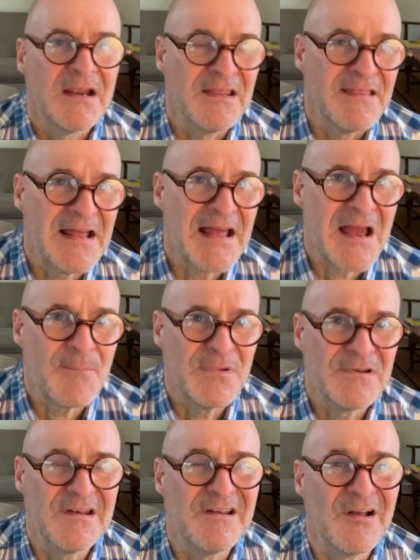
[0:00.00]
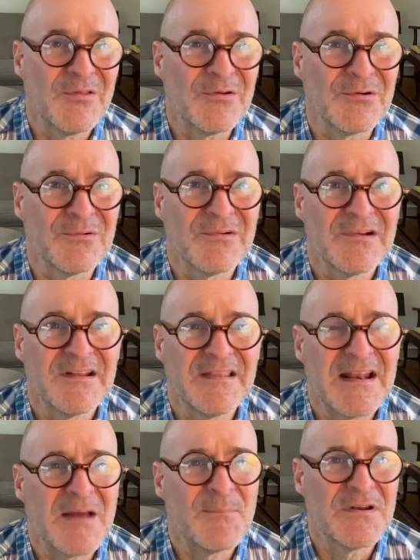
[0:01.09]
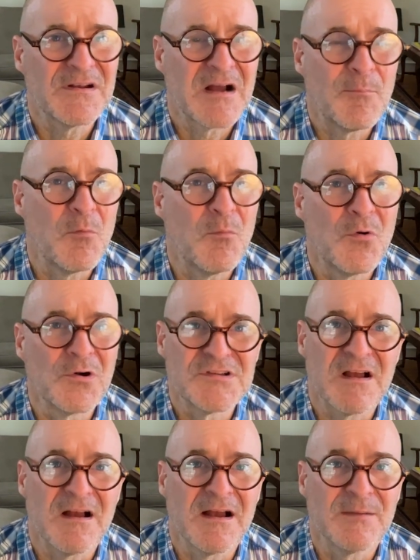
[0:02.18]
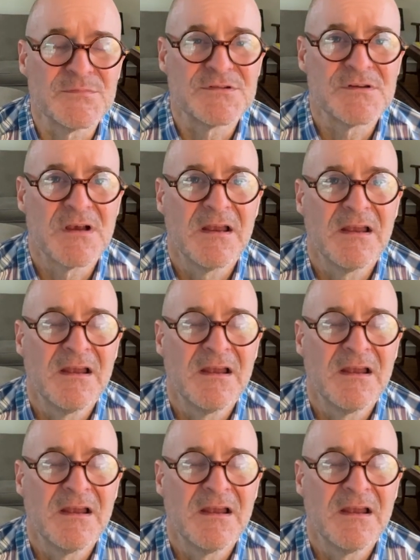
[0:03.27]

And that happened a couple more times.